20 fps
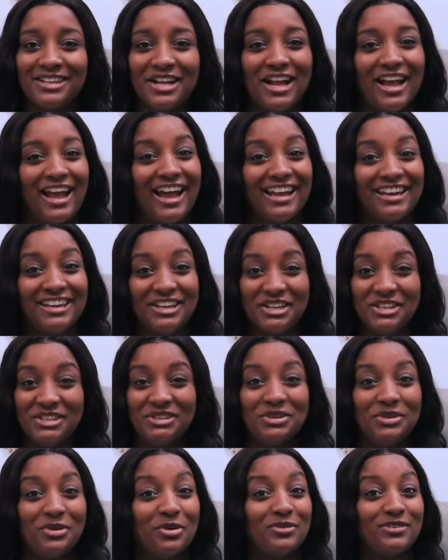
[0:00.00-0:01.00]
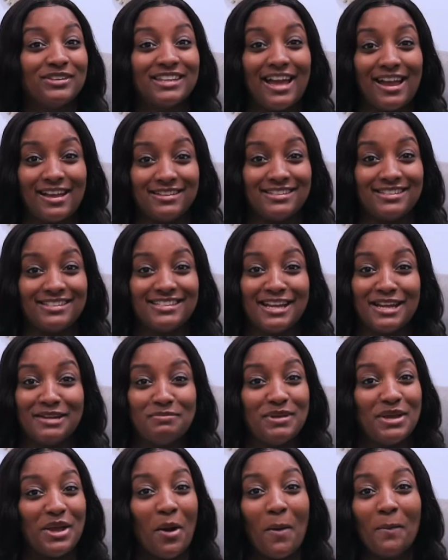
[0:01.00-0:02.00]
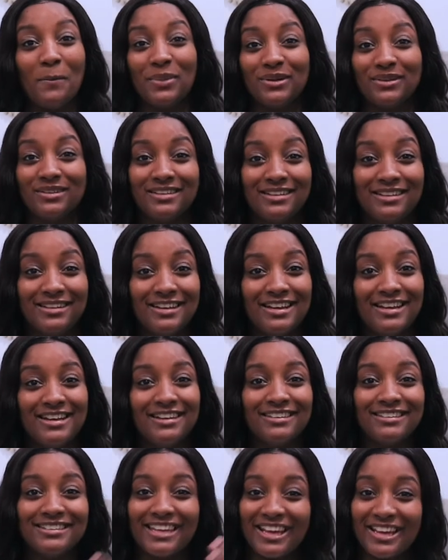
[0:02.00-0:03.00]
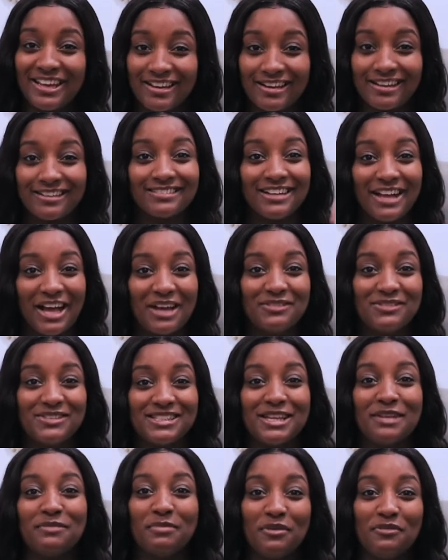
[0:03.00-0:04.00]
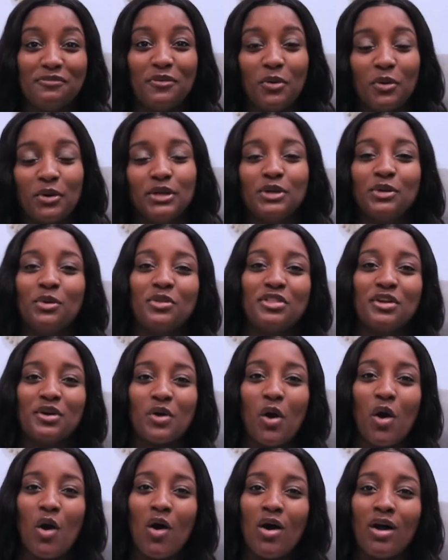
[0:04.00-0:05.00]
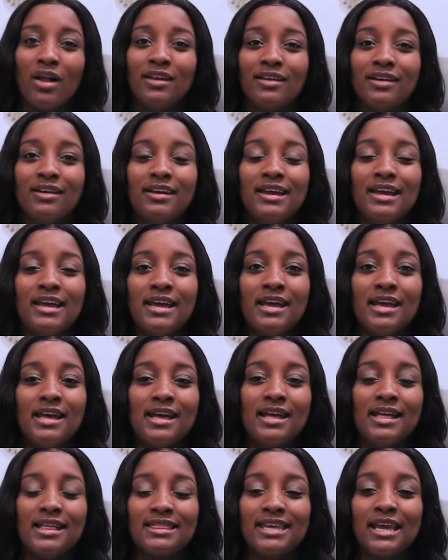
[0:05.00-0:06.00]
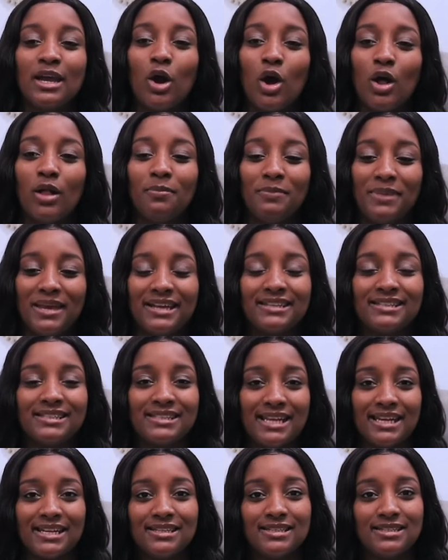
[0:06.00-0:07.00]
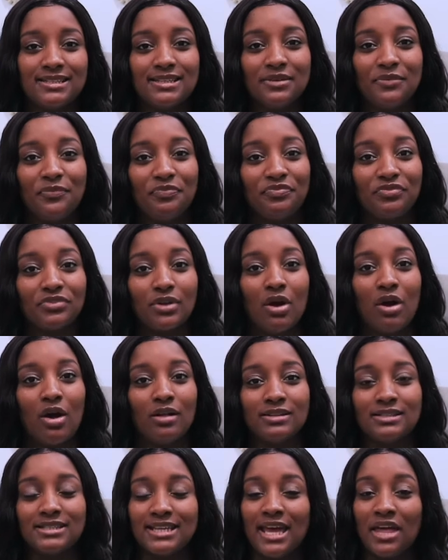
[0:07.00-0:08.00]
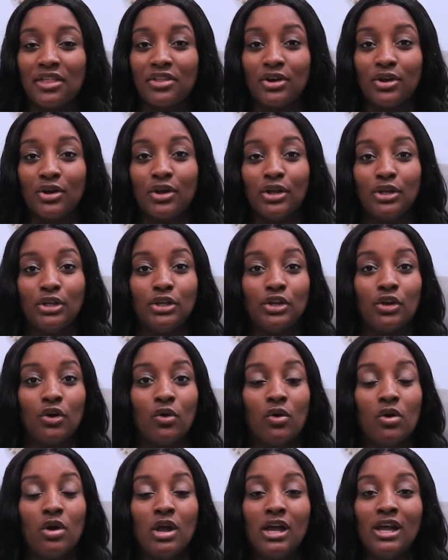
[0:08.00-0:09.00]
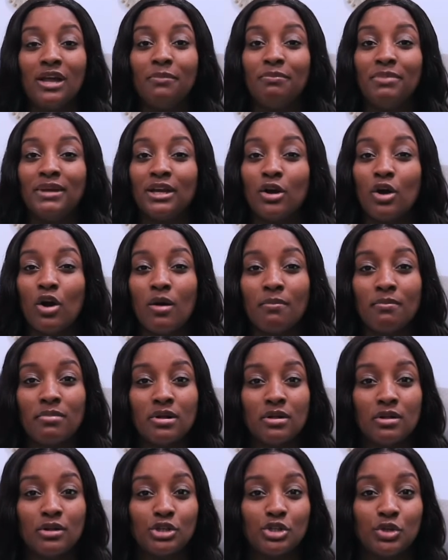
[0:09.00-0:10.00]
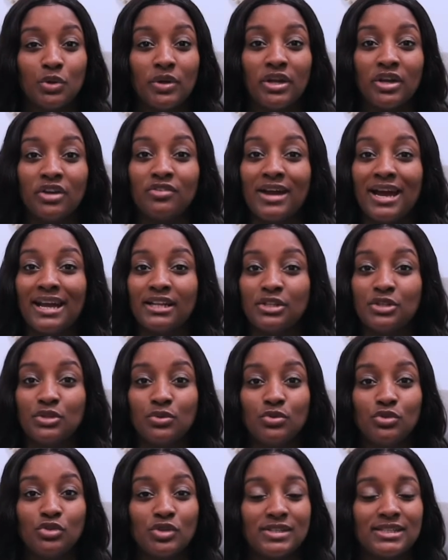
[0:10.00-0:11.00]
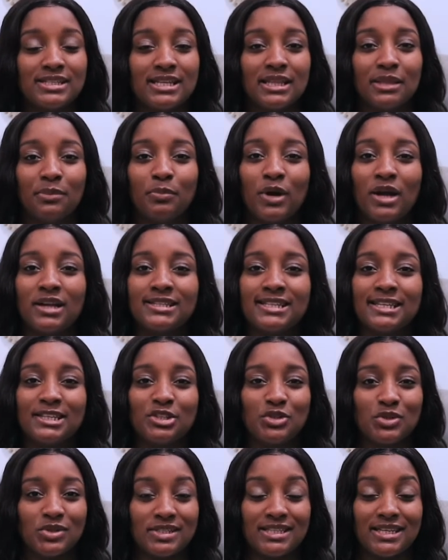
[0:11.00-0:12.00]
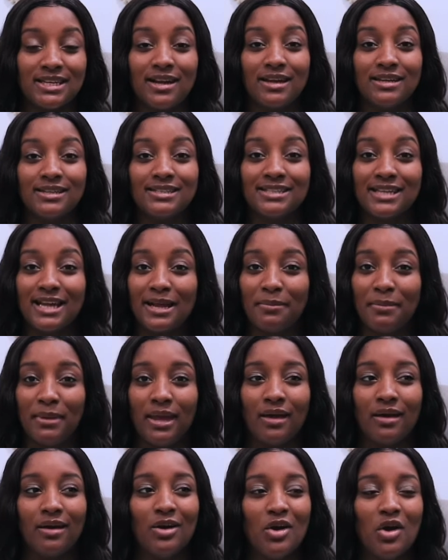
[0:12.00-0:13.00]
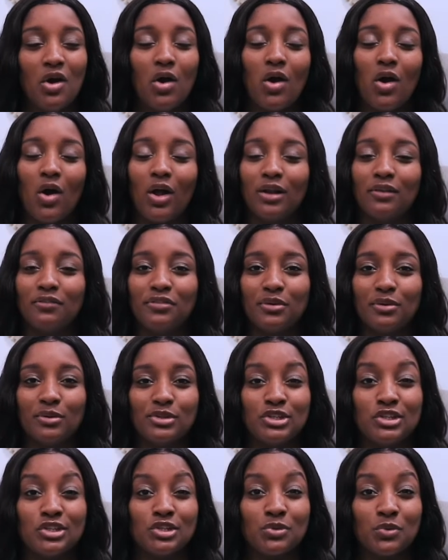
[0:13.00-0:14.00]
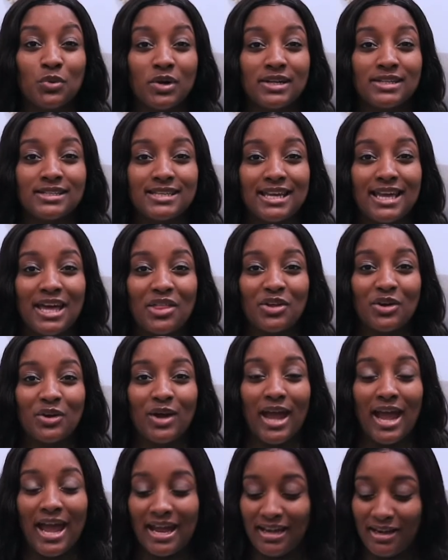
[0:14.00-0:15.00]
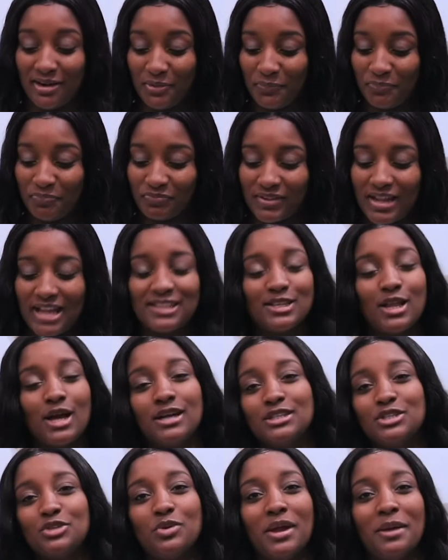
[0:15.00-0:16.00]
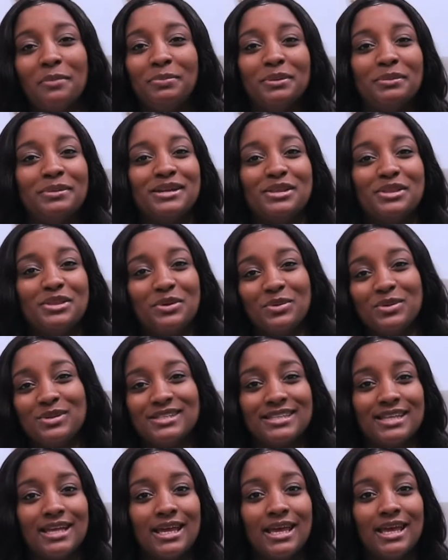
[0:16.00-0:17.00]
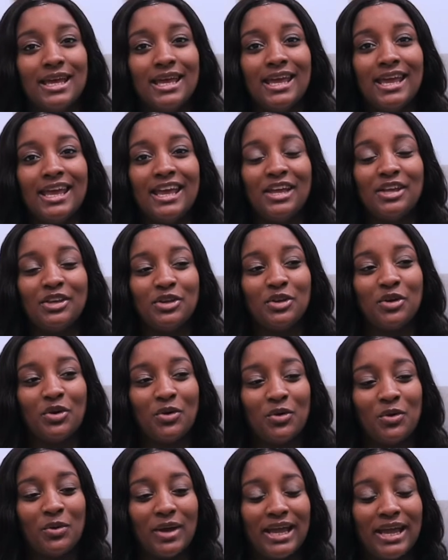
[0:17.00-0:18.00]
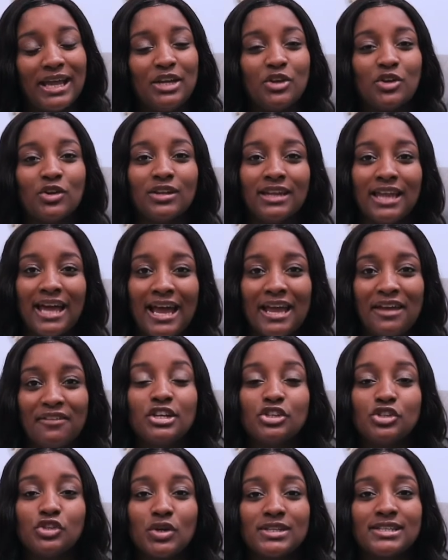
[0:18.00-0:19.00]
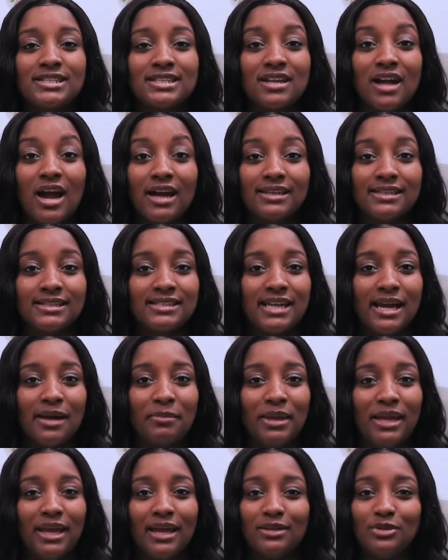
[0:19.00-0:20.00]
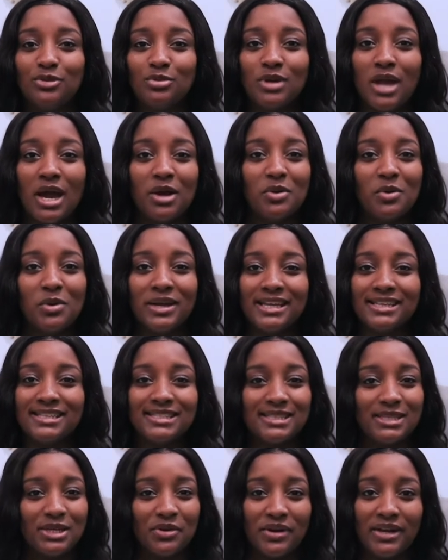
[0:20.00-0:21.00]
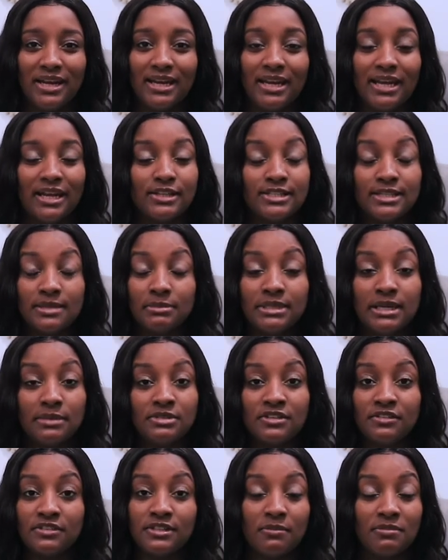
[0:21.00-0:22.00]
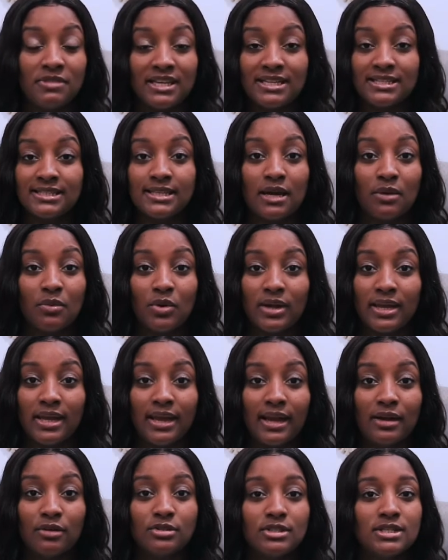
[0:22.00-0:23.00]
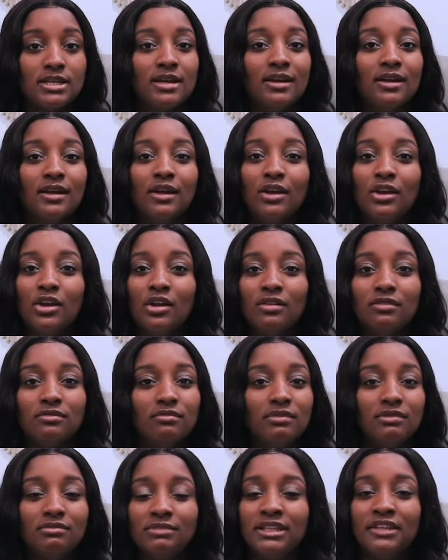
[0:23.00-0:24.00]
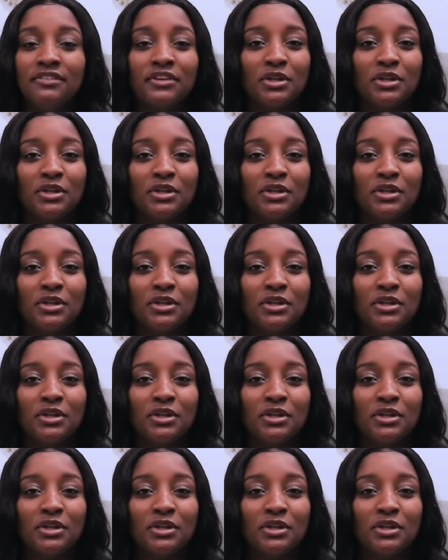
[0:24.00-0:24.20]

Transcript: and, you know, relax and be humble. Like I've said before, you know, they're all they all make sense all together, you know, being humble, showing your gratitude, trusting the process, trusting God's timing, all of those just work together. And as long as you implement those, you know, in your life, trust God's timing and do not go against the grain. Sometimes if something is not working out, leave it